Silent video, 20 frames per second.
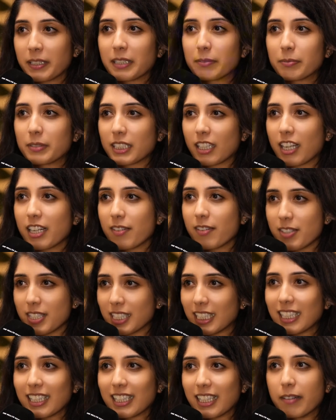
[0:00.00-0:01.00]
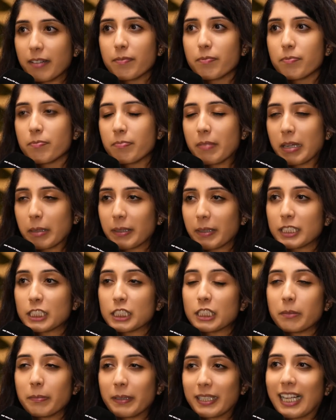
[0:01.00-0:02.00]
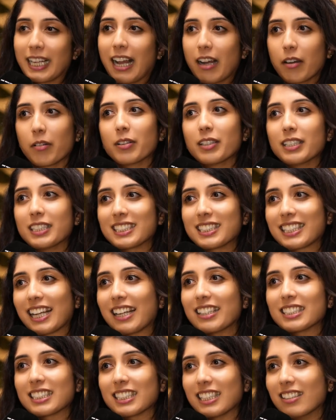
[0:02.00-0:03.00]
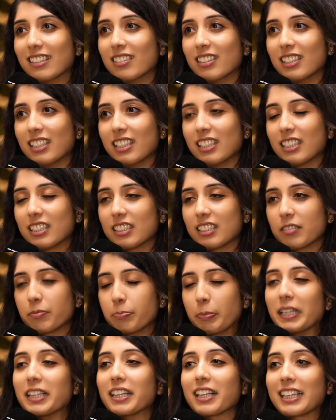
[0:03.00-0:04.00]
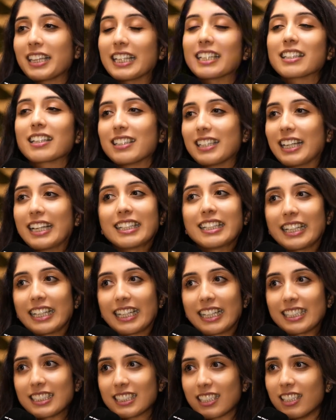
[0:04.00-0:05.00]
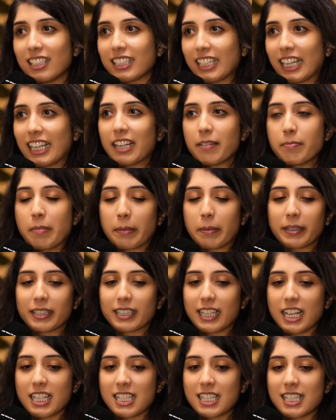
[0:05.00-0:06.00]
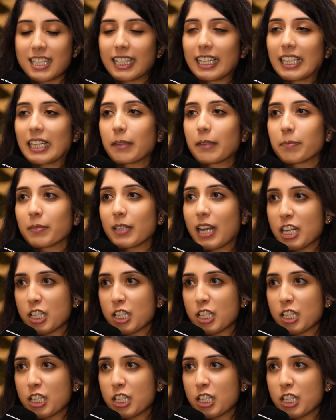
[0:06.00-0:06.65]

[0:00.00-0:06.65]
them to kind of see that maybe zooming out is going to be the thing that they need, looking at maybe their sleep, their